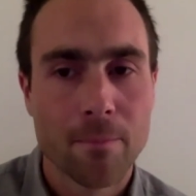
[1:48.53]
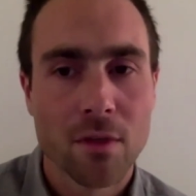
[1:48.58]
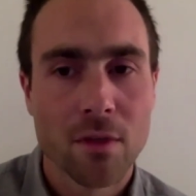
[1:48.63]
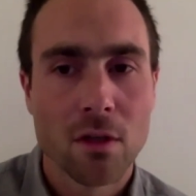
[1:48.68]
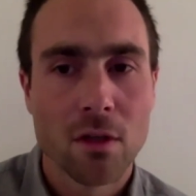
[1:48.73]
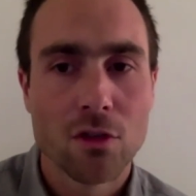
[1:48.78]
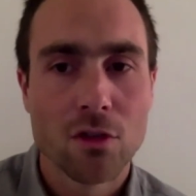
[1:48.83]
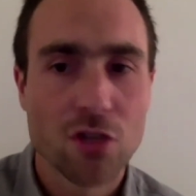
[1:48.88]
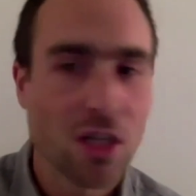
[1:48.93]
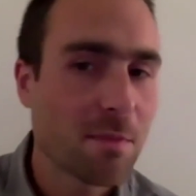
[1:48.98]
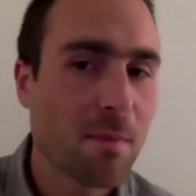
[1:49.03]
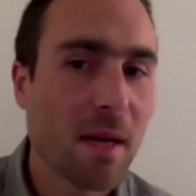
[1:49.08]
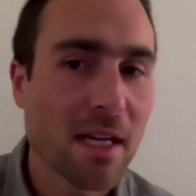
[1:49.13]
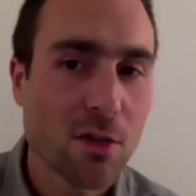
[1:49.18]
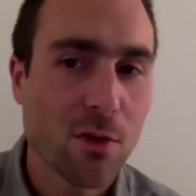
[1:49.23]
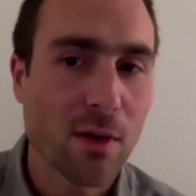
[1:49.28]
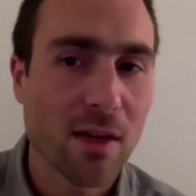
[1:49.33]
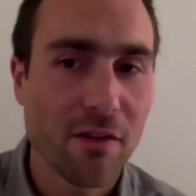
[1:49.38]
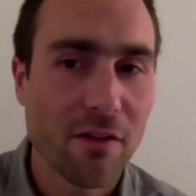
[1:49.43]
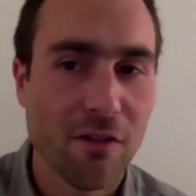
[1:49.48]
just by
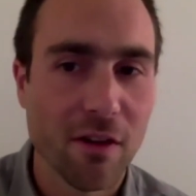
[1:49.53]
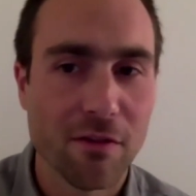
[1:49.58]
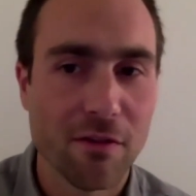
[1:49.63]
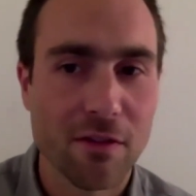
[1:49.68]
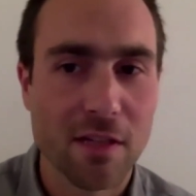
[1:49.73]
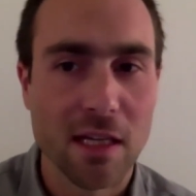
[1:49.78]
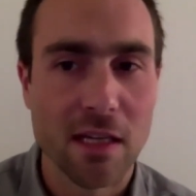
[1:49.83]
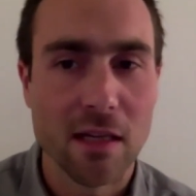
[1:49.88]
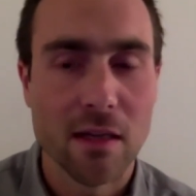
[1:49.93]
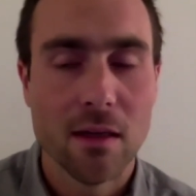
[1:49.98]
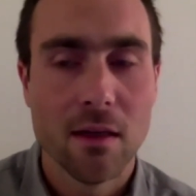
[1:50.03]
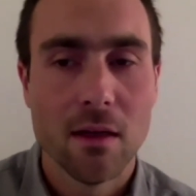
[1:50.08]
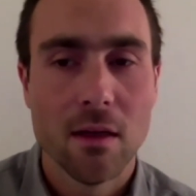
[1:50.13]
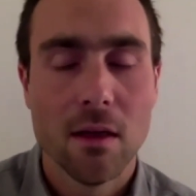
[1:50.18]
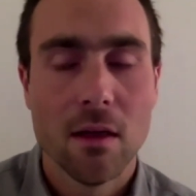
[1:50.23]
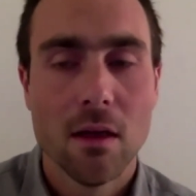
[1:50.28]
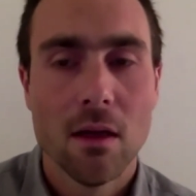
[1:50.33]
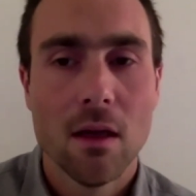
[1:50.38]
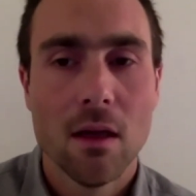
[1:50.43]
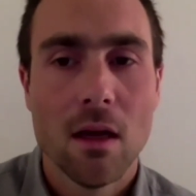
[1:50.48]
twenty fifty,
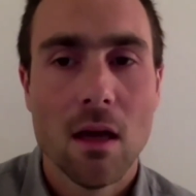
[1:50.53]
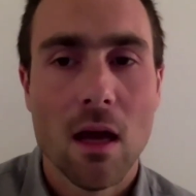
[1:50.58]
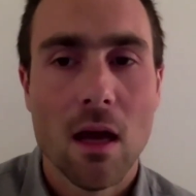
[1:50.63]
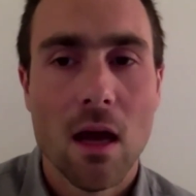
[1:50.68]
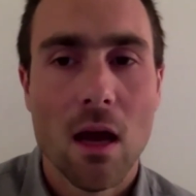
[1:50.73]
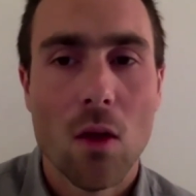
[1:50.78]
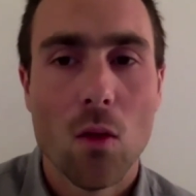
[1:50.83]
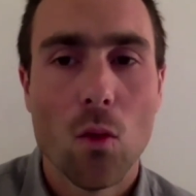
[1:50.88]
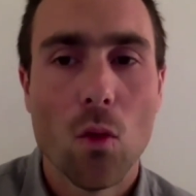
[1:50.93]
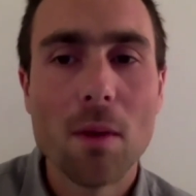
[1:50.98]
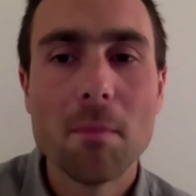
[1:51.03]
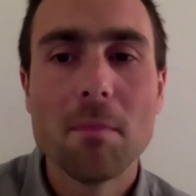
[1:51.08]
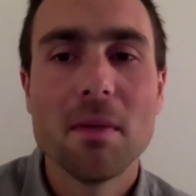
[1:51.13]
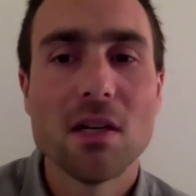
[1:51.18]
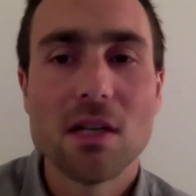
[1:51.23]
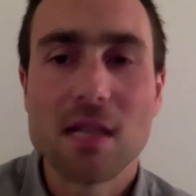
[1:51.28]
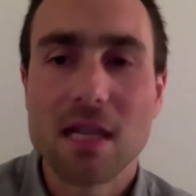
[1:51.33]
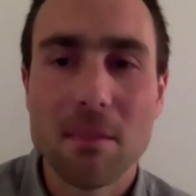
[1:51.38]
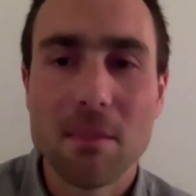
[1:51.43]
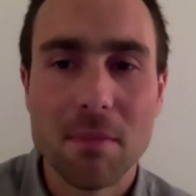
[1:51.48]
one
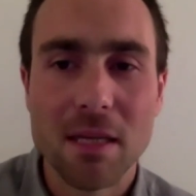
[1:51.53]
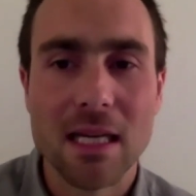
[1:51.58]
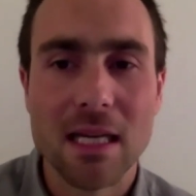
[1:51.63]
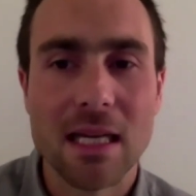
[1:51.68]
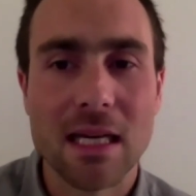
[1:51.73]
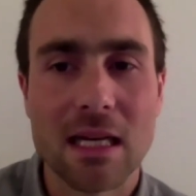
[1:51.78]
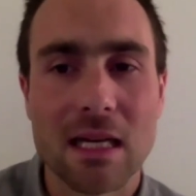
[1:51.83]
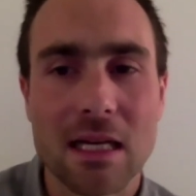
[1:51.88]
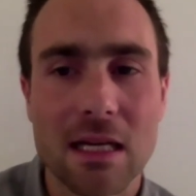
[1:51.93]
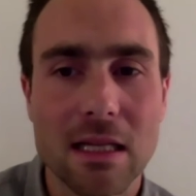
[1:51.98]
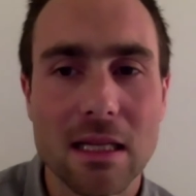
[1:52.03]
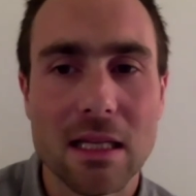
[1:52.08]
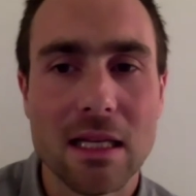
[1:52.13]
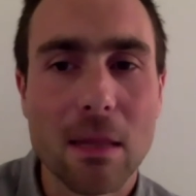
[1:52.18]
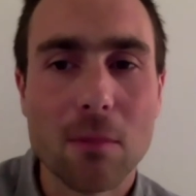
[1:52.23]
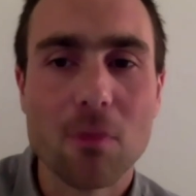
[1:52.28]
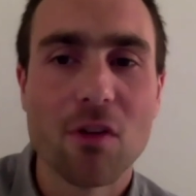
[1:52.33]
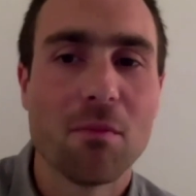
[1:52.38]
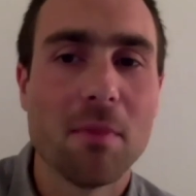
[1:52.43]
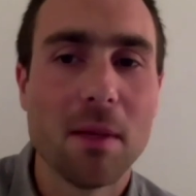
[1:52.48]
billion being the
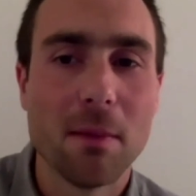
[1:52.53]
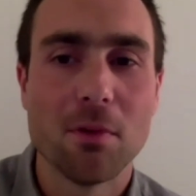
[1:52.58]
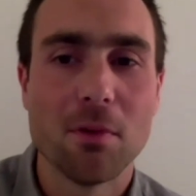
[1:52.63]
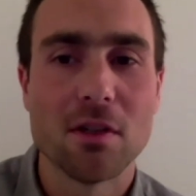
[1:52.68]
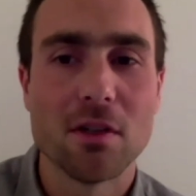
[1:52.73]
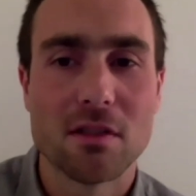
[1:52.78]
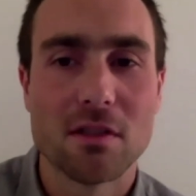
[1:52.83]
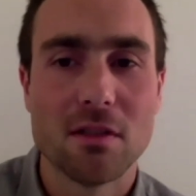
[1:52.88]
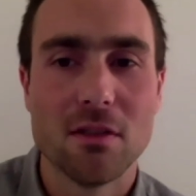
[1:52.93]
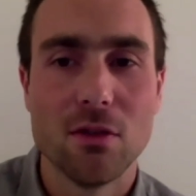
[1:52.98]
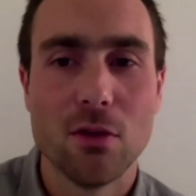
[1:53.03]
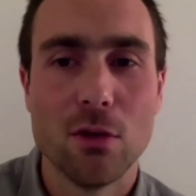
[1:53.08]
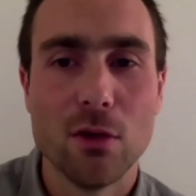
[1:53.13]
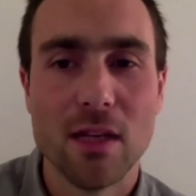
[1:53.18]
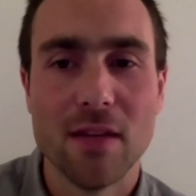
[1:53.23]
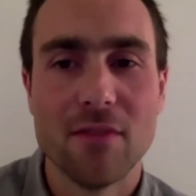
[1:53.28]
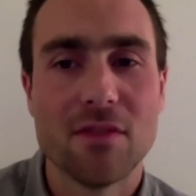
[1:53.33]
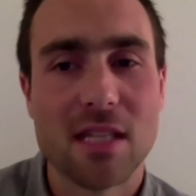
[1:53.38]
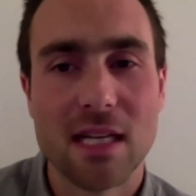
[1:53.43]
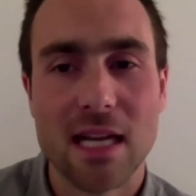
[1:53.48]
number of people who
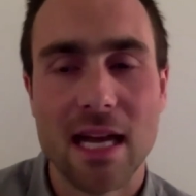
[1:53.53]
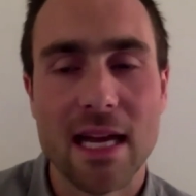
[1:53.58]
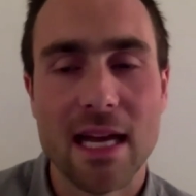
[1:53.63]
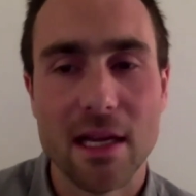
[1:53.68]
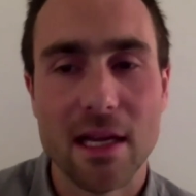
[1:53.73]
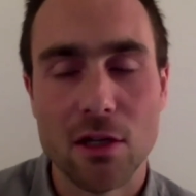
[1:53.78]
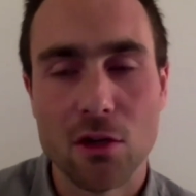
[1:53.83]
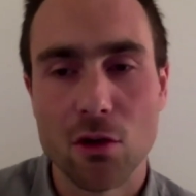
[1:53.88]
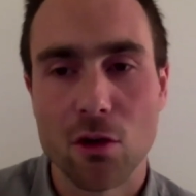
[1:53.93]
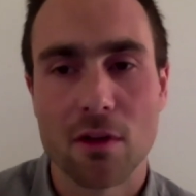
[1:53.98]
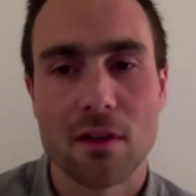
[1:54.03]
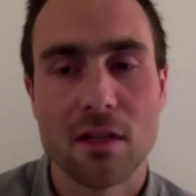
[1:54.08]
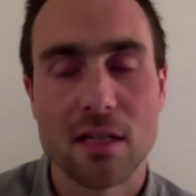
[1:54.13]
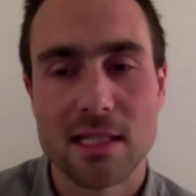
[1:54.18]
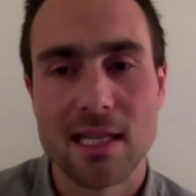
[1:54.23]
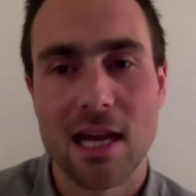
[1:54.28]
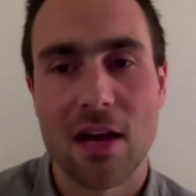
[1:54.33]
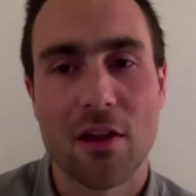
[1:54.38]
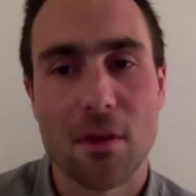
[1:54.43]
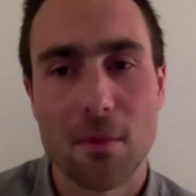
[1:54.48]
live today in North and
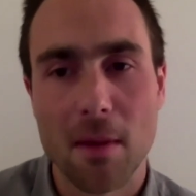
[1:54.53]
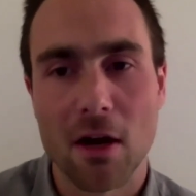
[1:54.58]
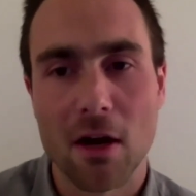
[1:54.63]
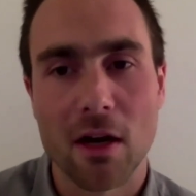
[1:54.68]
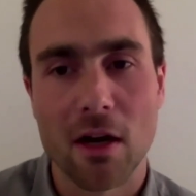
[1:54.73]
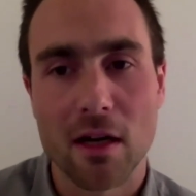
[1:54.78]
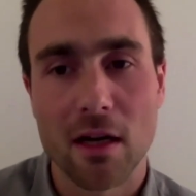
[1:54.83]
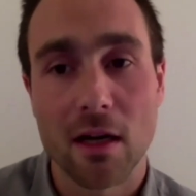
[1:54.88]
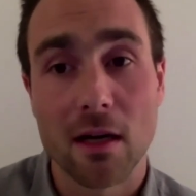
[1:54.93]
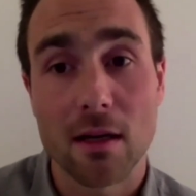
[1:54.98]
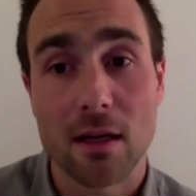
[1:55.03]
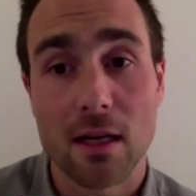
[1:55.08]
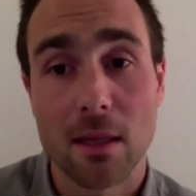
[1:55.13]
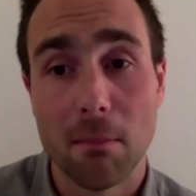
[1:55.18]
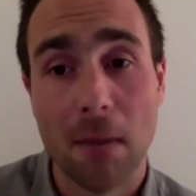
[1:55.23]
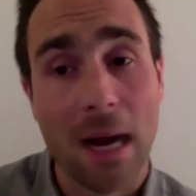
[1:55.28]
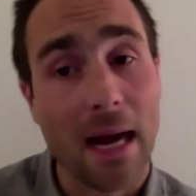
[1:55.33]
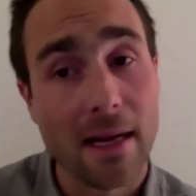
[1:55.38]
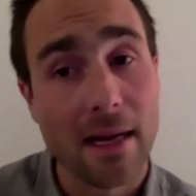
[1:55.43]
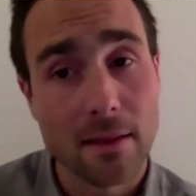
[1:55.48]
South America
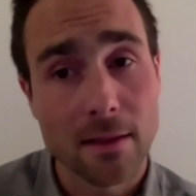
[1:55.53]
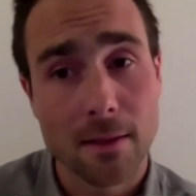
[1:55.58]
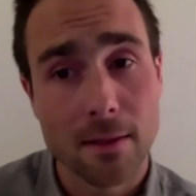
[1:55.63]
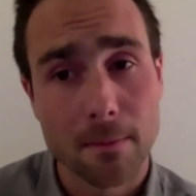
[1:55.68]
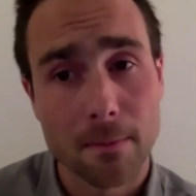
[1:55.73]
combined.